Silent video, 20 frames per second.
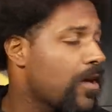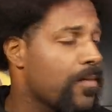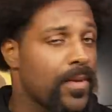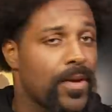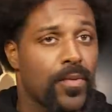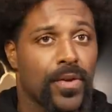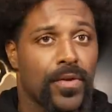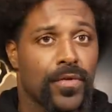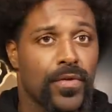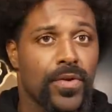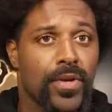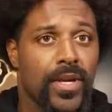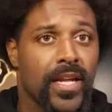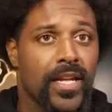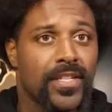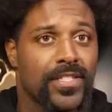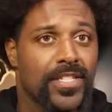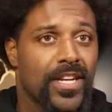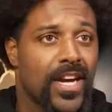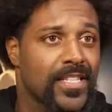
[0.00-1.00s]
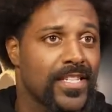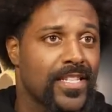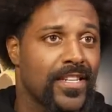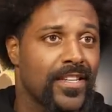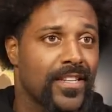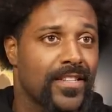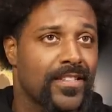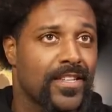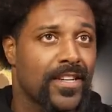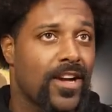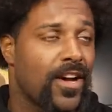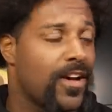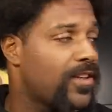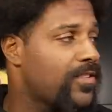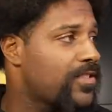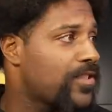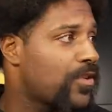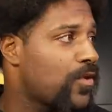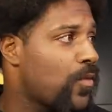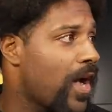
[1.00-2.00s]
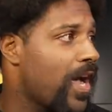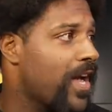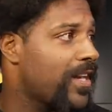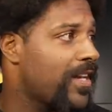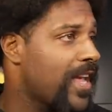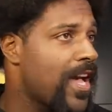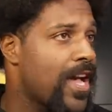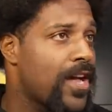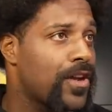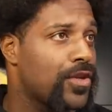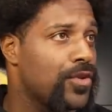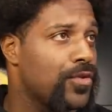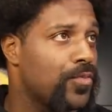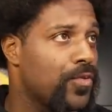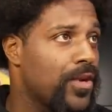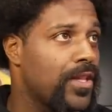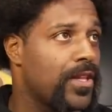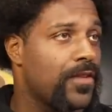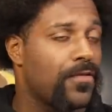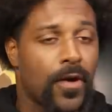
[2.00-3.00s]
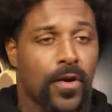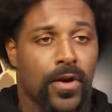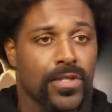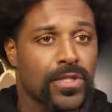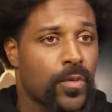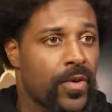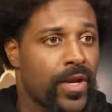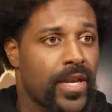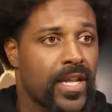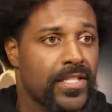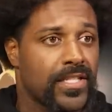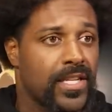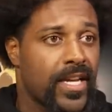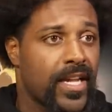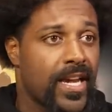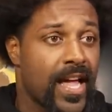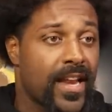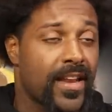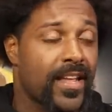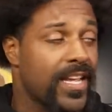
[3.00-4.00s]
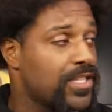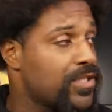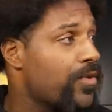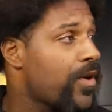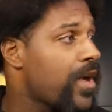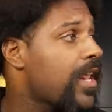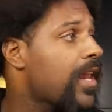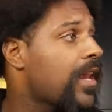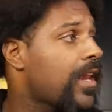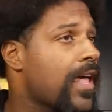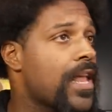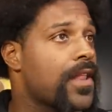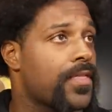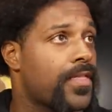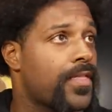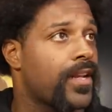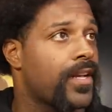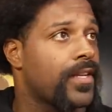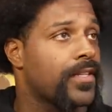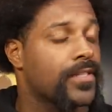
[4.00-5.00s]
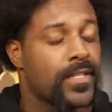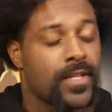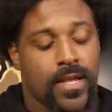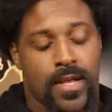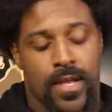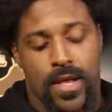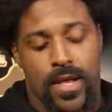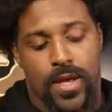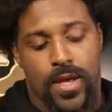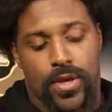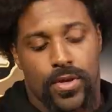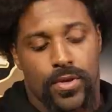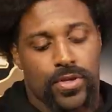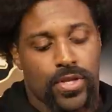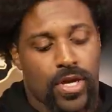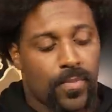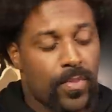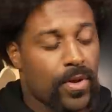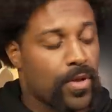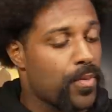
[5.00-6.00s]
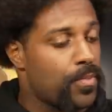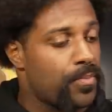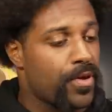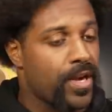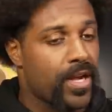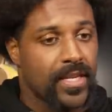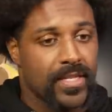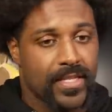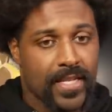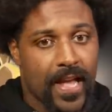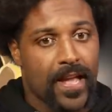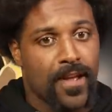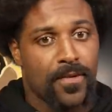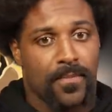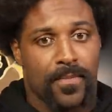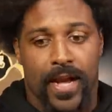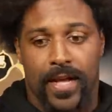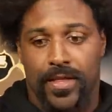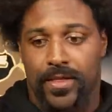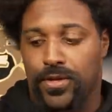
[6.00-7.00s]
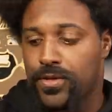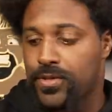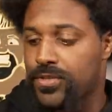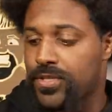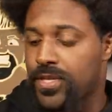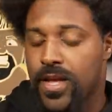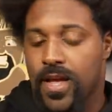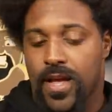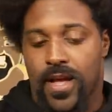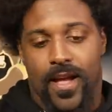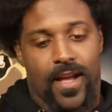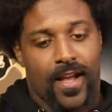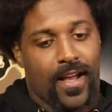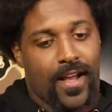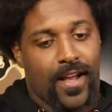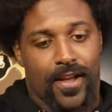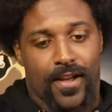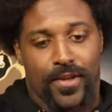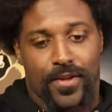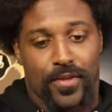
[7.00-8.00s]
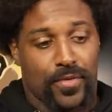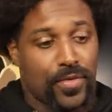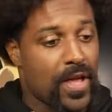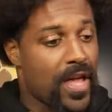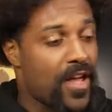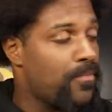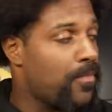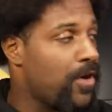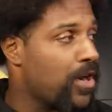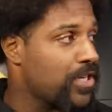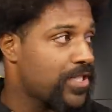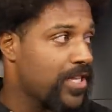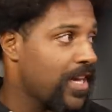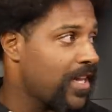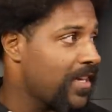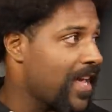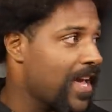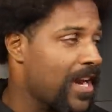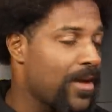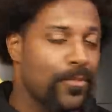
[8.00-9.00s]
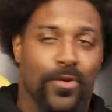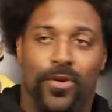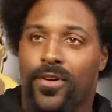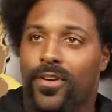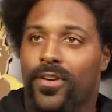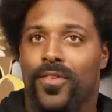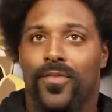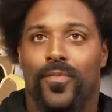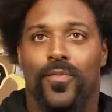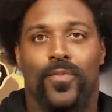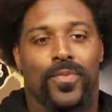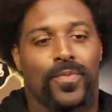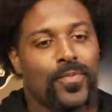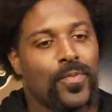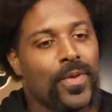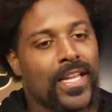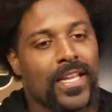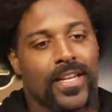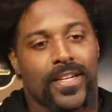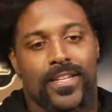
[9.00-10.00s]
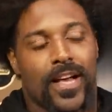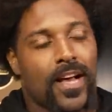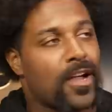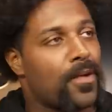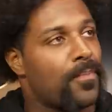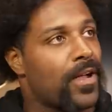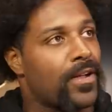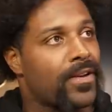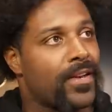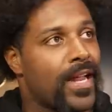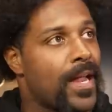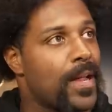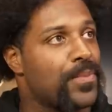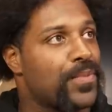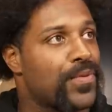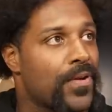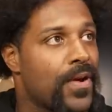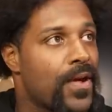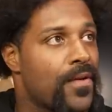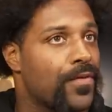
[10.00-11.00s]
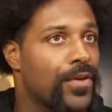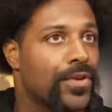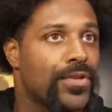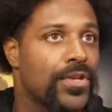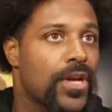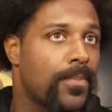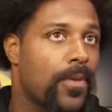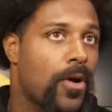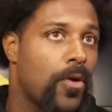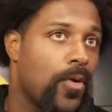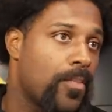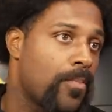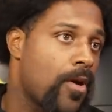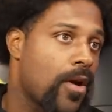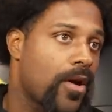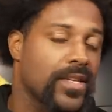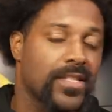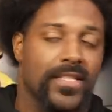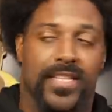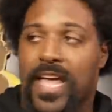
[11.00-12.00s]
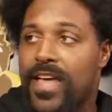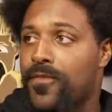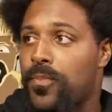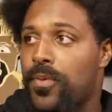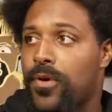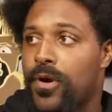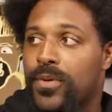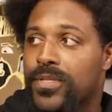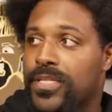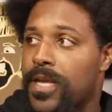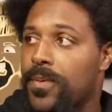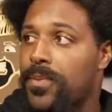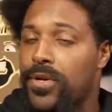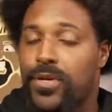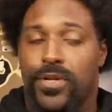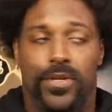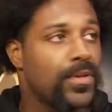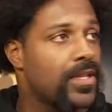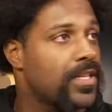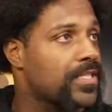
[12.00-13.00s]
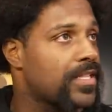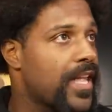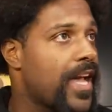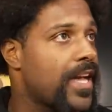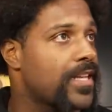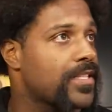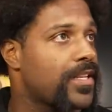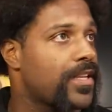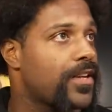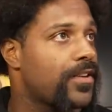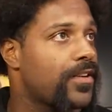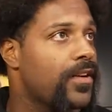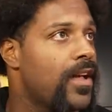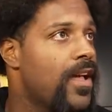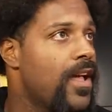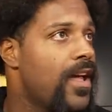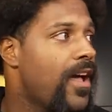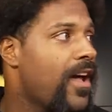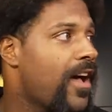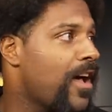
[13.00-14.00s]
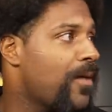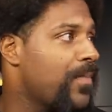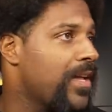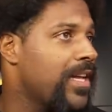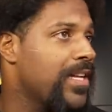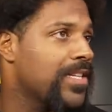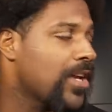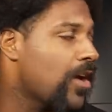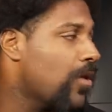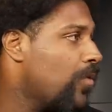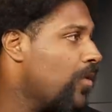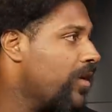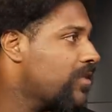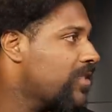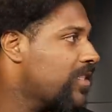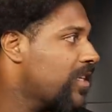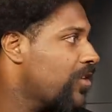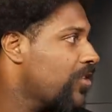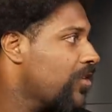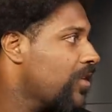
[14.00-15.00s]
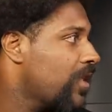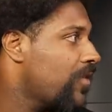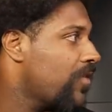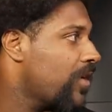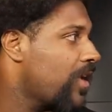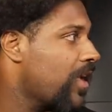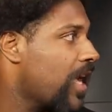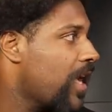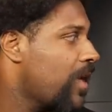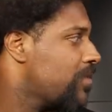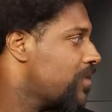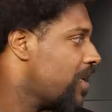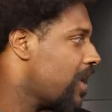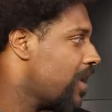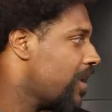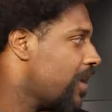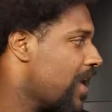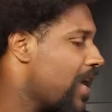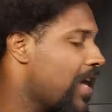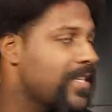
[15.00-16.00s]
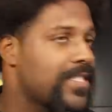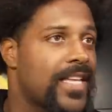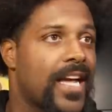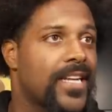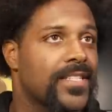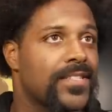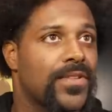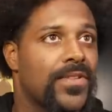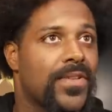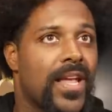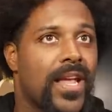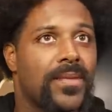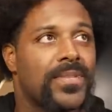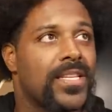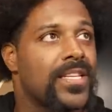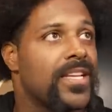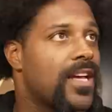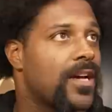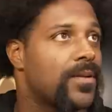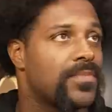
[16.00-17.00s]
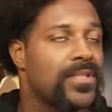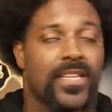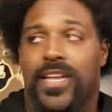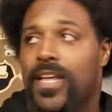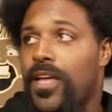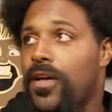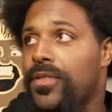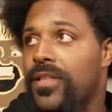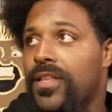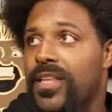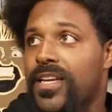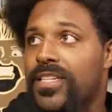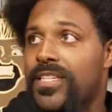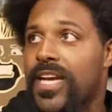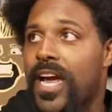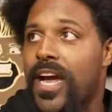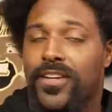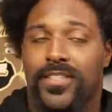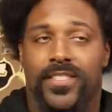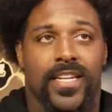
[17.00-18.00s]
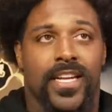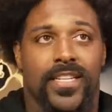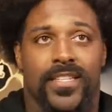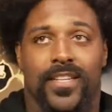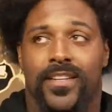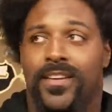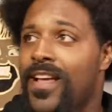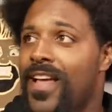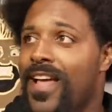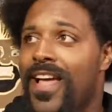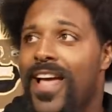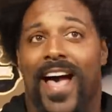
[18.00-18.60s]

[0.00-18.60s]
I mean, when you get Chauncey to quiet down and you really focus on what he's good at, he's great at a lot of things. You talk about you bring in Tyrann Mathews. You have Marshawn Lattimore. We can talk about names forever. You talk about what Marcus Davenport was able to do this last year. I mean, he saw, 10 or 11 games? He had 9 sacks in those games. He comes in healthy the entire season.